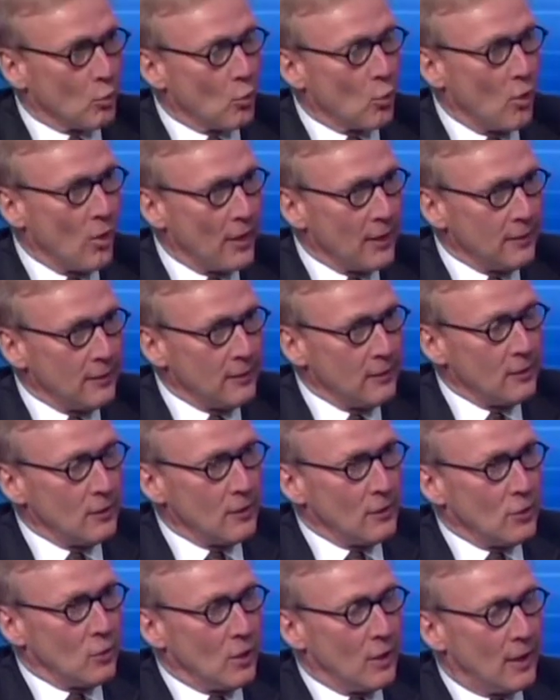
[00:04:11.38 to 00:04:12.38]
one,
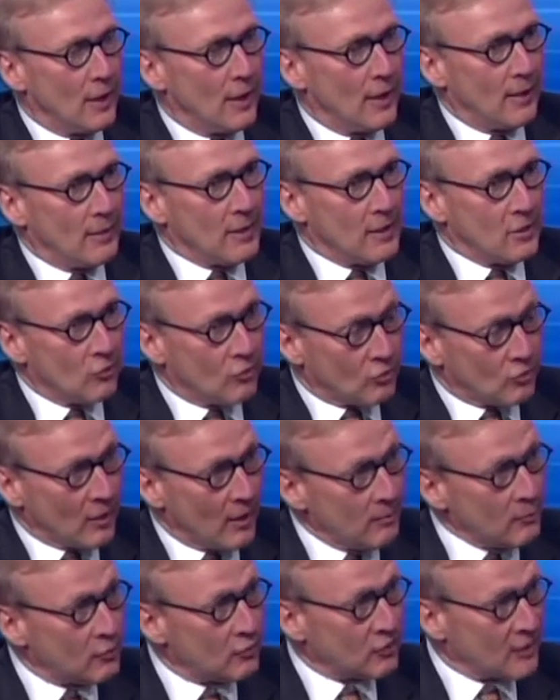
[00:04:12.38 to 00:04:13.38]
in
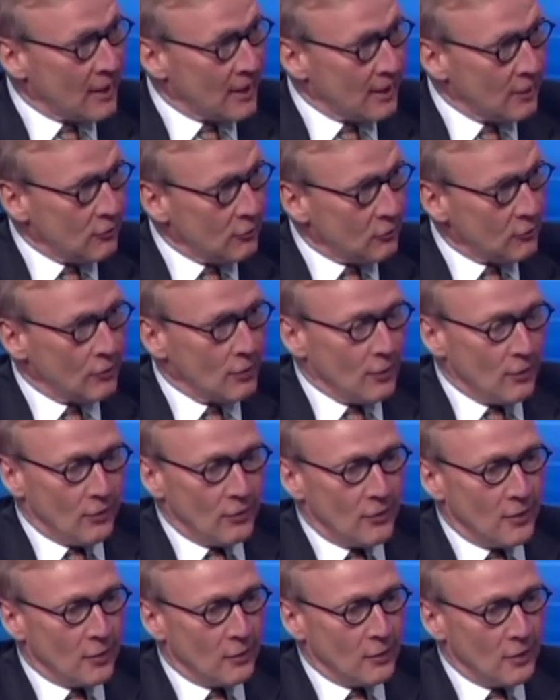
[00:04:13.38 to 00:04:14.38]
some states,
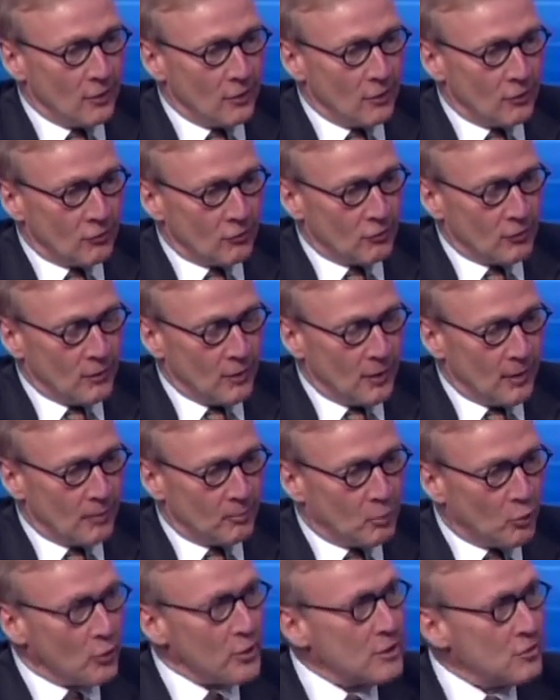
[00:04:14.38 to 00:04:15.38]
there is
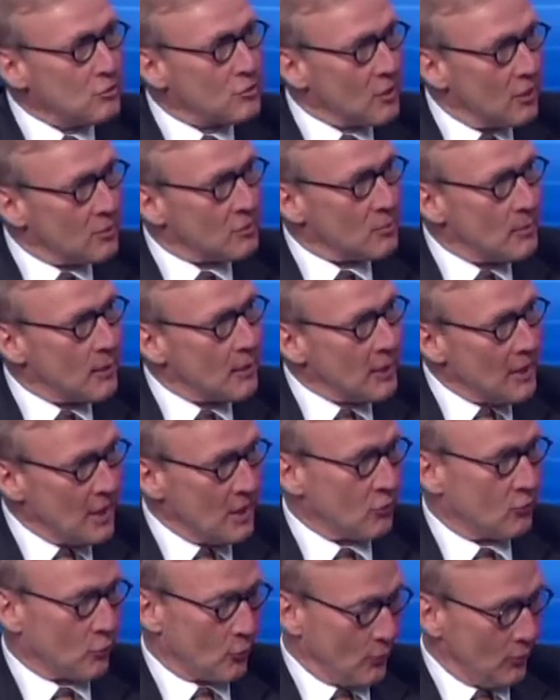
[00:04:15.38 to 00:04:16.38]
prejudgment
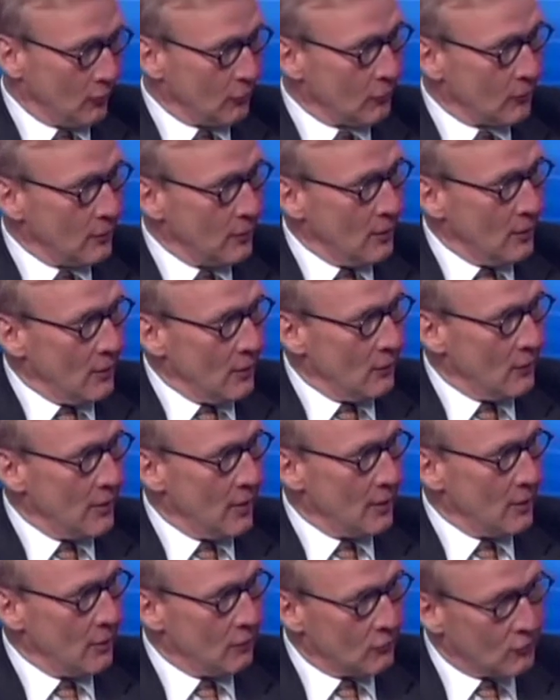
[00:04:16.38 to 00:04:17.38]
interest
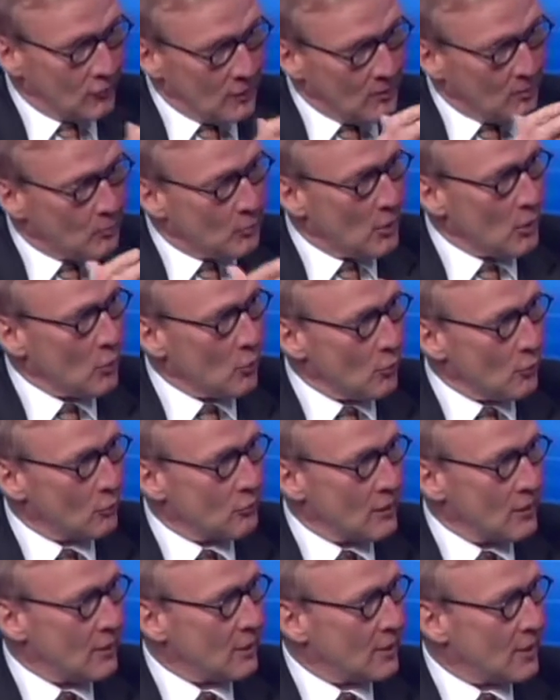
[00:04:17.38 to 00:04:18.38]
that is
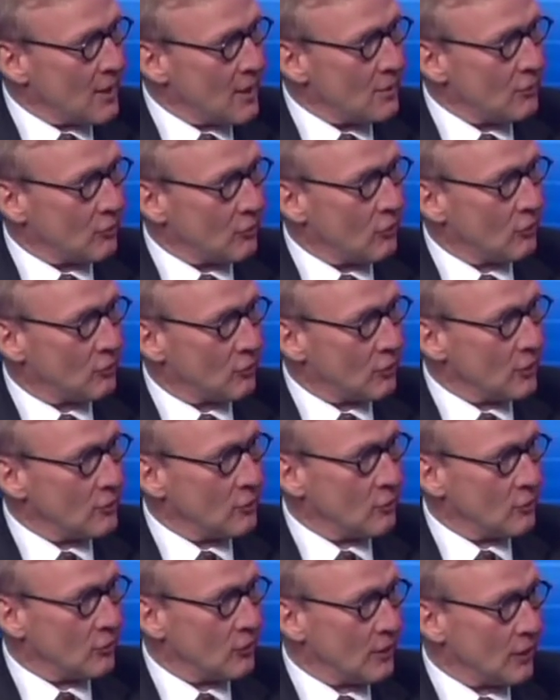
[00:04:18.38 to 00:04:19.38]
imposed in cases
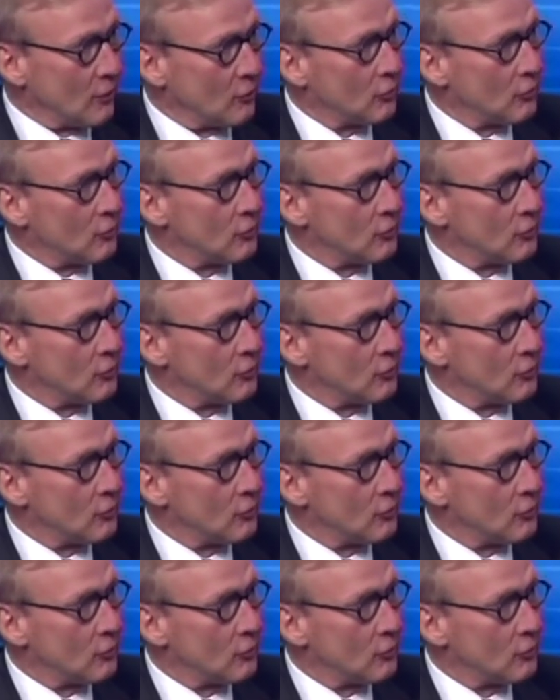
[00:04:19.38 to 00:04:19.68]
such as this.